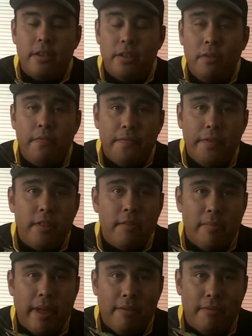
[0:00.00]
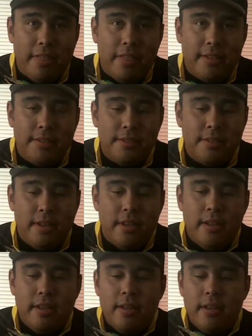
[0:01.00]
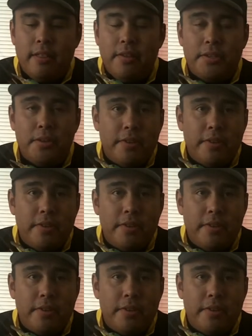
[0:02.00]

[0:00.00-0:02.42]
You'll feel the bite with this. There's